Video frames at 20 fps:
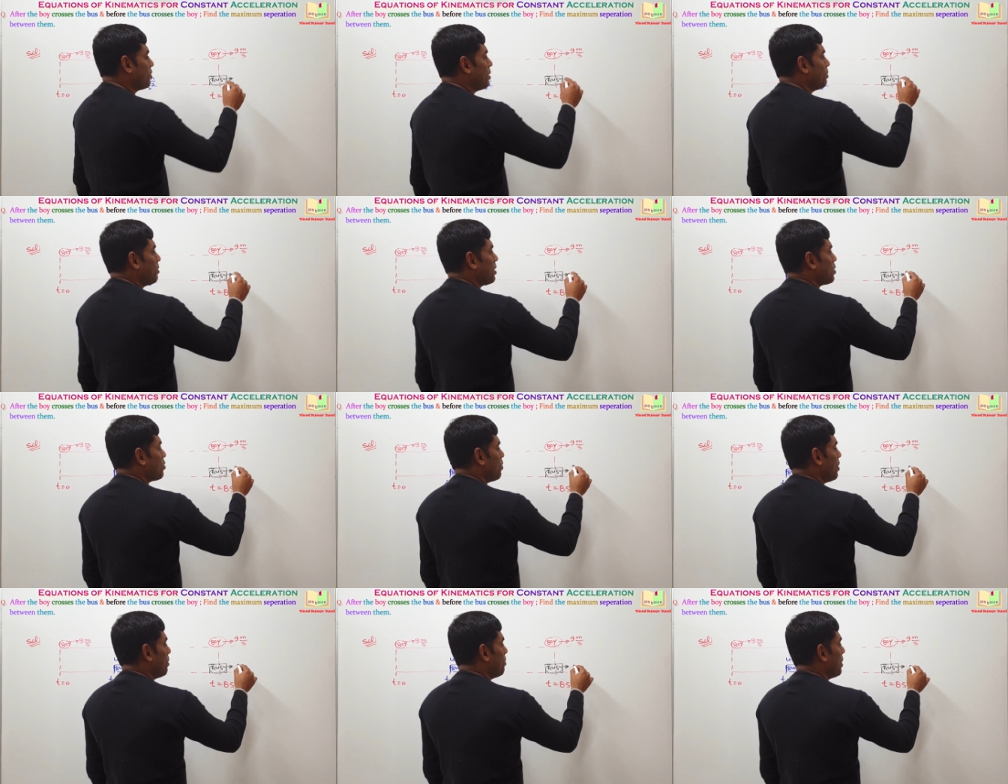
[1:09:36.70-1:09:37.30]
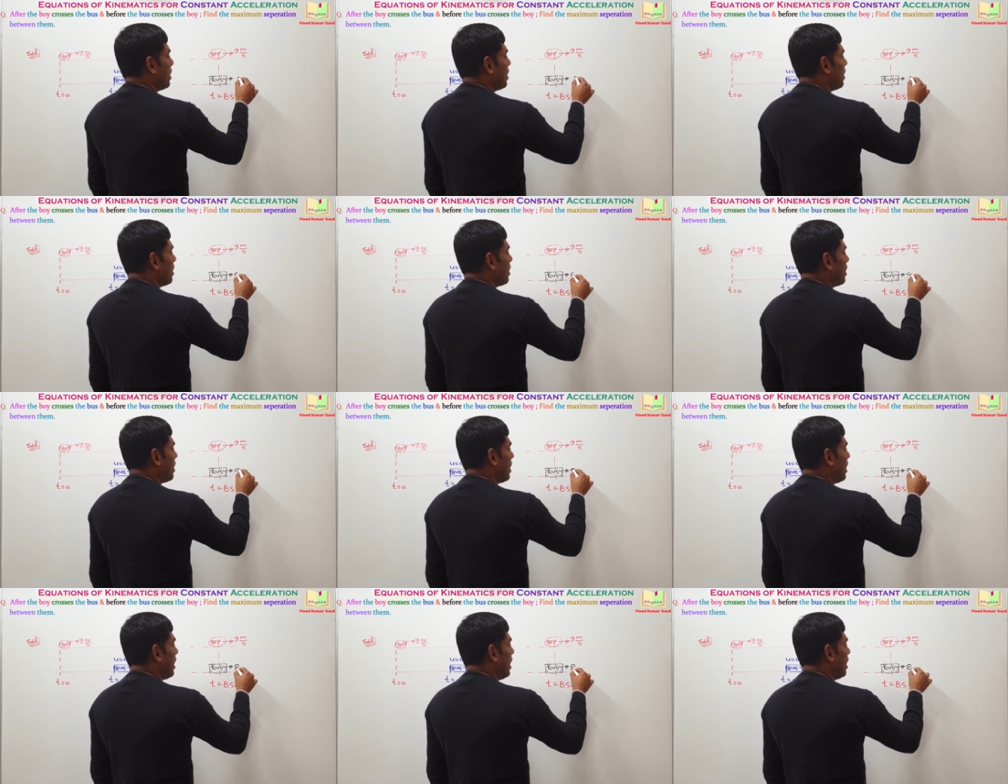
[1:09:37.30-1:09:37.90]
the bus will be
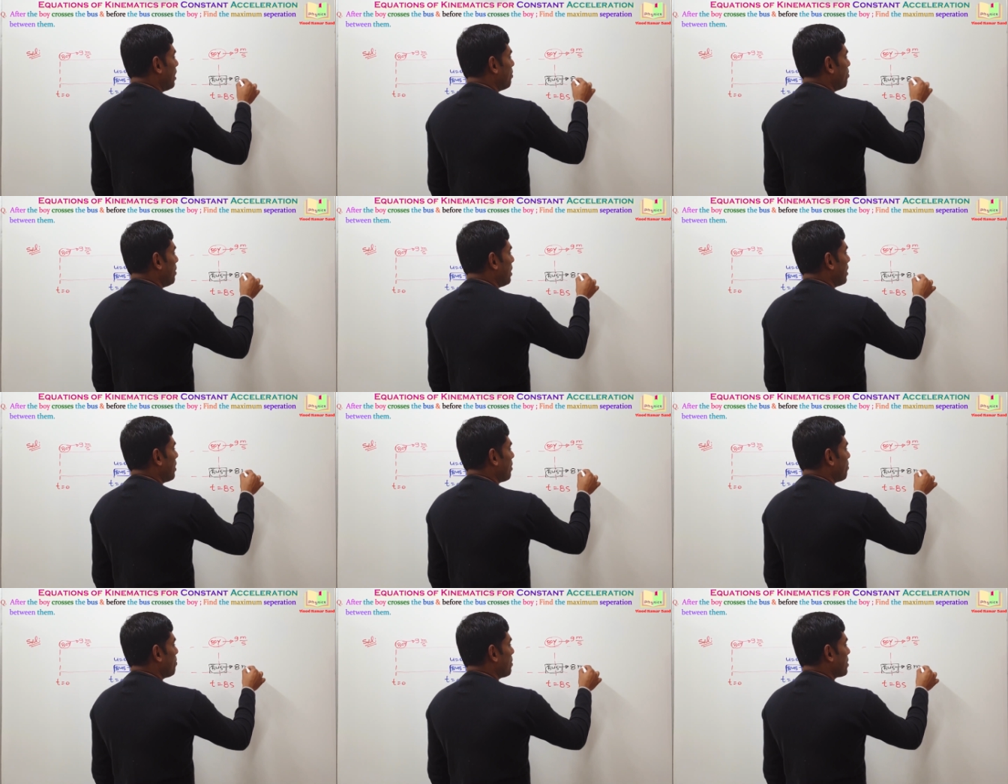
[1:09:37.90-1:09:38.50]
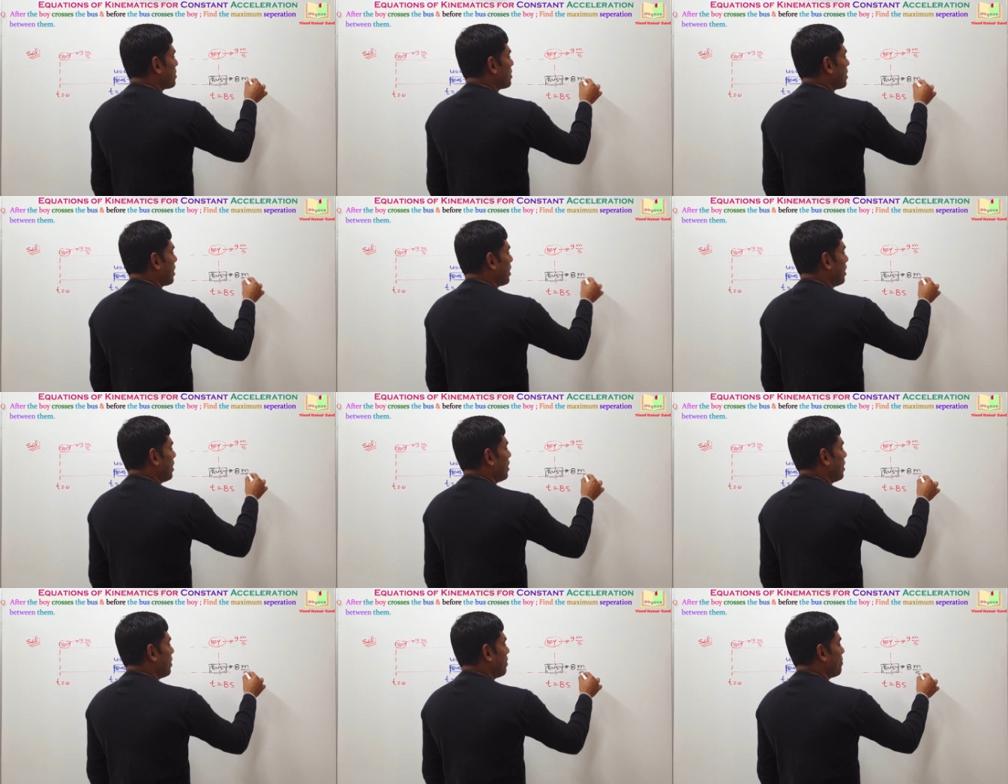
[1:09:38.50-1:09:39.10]
8 meter per
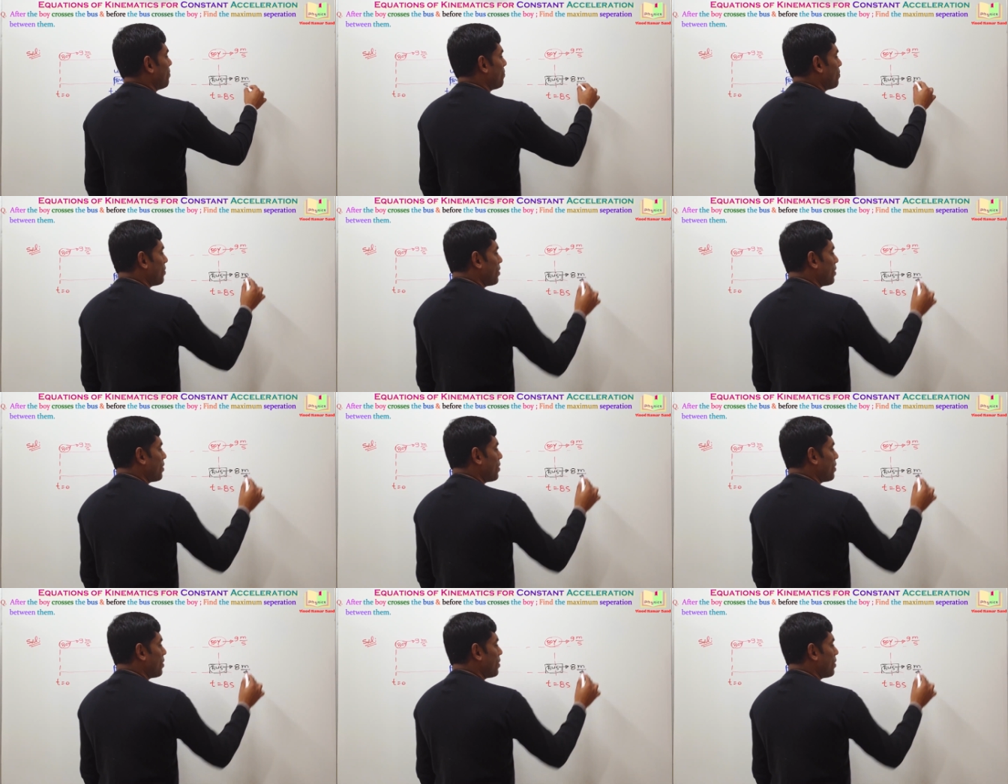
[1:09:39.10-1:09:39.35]
second.